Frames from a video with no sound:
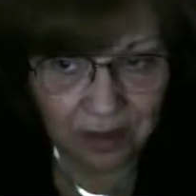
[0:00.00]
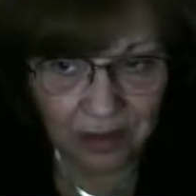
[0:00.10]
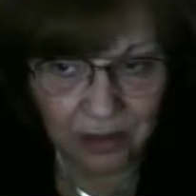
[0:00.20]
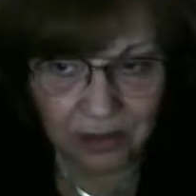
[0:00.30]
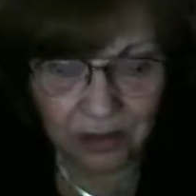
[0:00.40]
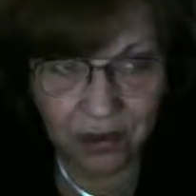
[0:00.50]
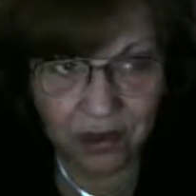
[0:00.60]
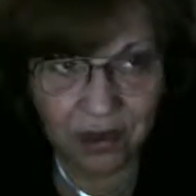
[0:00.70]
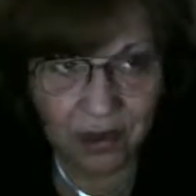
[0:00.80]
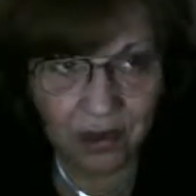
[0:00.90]
So
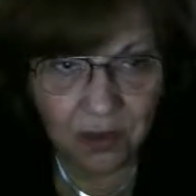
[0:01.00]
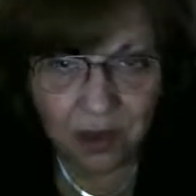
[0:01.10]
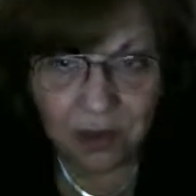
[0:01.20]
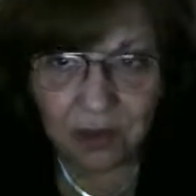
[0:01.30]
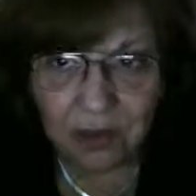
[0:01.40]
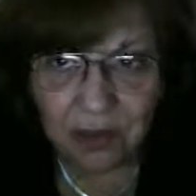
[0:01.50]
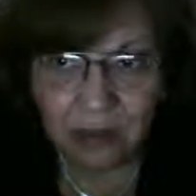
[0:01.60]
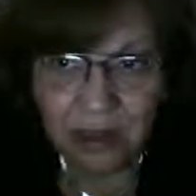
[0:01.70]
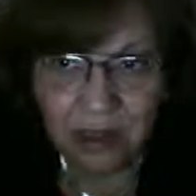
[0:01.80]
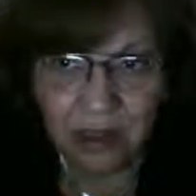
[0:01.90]
that's kind of where I'm going.
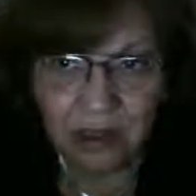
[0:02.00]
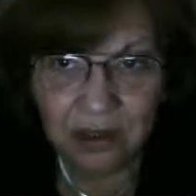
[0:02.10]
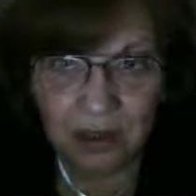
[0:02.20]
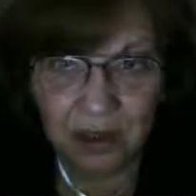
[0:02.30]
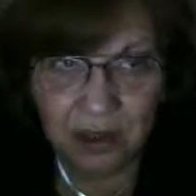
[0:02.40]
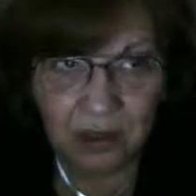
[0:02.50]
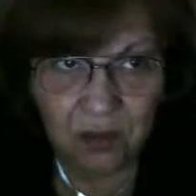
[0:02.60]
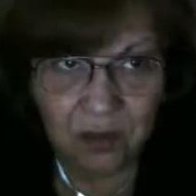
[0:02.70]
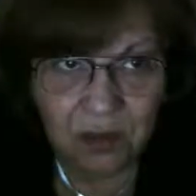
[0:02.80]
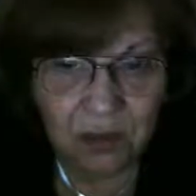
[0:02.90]
So
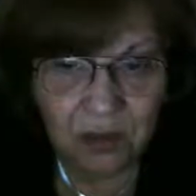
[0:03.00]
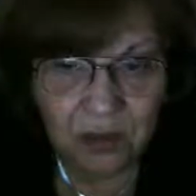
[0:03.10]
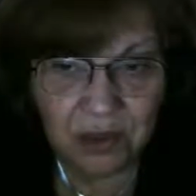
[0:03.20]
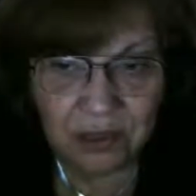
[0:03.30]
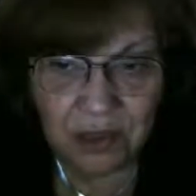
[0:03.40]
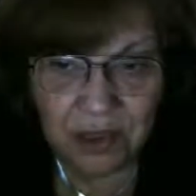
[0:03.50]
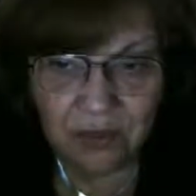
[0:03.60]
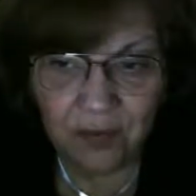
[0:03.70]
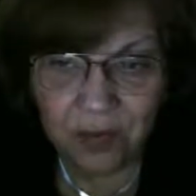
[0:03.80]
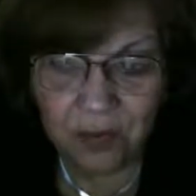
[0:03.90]
anyone that's watching, of the
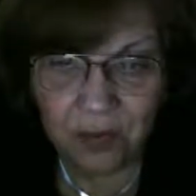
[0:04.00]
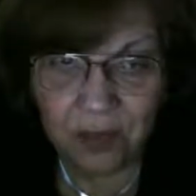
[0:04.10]
7 people